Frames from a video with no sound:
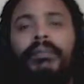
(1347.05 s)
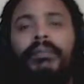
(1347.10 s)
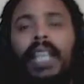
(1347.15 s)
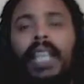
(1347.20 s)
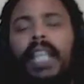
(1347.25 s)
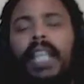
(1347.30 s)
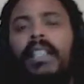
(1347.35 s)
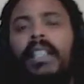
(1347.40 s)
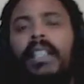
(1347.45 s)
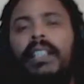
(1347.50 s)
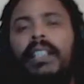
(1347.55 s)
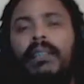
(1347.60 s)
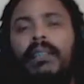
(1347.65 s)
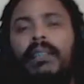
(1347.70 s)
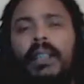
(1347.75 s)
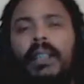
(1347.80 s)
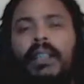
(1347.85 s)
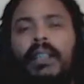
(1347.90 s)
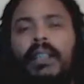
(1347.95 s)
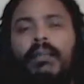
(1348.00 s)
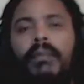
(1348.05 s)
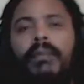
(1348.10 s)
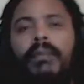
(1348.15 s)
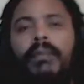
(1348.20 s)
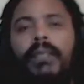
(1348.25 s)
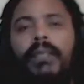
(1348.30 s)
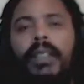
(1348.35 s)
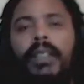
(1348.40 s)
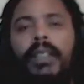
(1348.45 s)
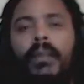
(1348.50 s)
Hey, you need some help?
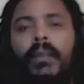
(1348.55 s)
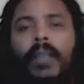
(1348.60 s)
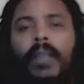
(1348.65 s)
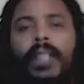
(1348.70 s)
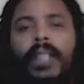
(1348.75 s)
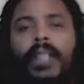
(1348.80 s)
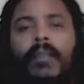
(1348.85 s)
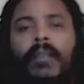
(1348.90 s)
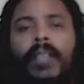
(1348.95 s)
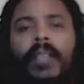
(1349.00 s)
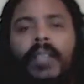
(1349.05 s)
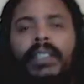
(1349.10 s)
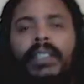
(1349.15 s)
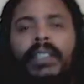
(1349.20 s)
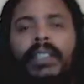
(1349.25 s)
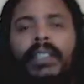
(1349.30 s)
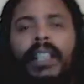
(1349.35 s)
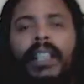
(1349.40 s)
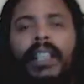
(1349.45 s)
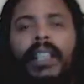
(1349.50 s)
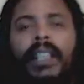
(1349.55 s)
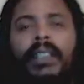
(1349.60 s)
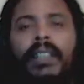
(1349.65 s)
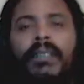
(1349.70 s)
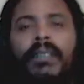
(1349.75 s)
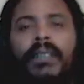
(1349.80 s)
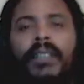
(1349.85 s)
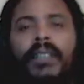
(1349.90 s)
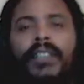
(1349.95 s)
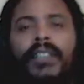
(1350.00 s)
Why, why is this guy
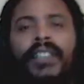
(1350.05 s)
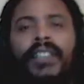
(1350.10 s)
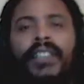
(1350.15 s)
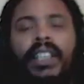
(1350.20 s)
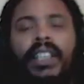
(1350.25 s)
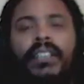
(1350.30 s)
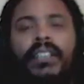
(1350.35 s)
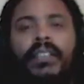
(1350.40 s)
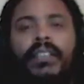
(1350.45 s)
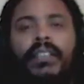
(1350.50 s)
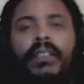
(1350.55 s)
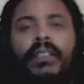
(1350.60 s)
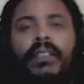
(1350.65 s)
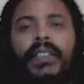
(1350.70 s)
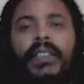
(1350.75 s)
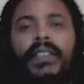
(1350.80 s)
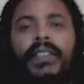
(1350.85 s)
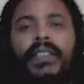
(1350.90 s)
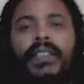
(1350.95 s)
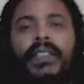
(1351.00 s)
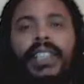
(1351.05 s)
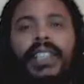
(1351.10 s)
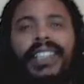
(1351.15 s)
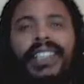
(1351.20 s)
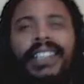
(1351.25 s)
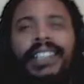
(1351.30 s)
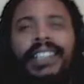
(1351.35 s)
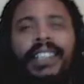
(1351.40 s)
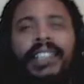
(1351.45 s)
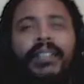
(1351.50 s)
acting fidgety and nervous?
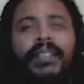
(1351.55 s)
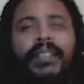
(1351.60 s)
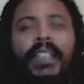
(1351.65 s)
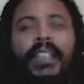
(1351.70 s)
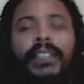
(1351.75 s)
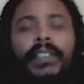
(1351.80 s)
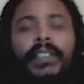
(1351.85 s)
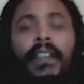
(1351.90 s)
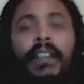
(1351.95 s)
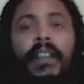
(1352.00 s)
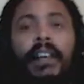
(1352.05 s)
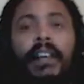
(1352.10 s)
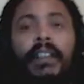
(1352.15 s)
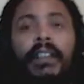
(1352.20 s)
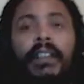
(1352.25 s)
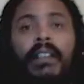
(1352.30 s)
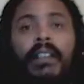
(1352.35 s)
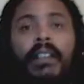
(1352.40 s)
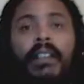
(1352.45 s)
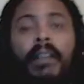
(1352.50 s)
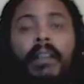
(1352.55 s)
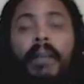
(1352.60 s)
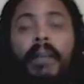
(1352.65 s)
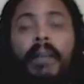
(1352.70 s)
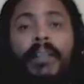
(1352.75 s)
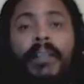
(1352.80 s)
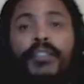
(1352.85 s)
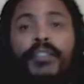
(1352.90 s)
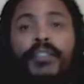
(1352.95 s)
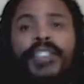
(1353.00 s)
Is this even his car?
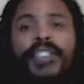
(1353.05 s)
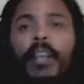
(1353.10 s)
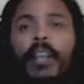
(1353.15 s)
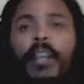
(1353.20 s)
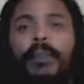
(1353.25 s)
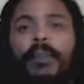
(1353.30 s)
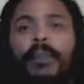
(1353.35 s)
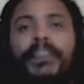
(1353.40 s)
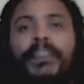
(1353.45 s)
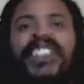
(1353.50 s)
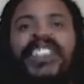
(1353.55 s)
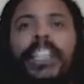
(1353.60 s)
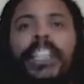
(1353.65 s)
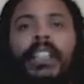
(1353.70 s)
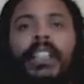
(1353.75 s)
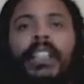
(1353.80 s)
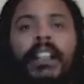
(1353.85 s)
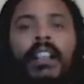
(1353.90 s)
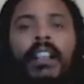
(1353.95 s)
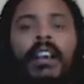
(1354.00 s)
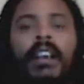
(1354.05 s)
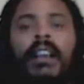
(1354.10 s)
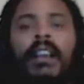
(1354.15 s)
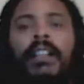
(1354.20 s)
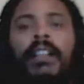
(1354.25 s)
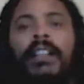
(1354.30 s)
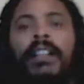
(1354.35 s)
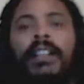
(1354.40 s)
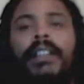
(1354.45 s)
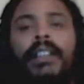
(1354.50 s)
Maybe you just helped him steal a
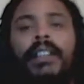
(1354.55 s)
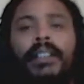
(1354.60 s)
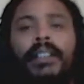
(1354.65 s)
car.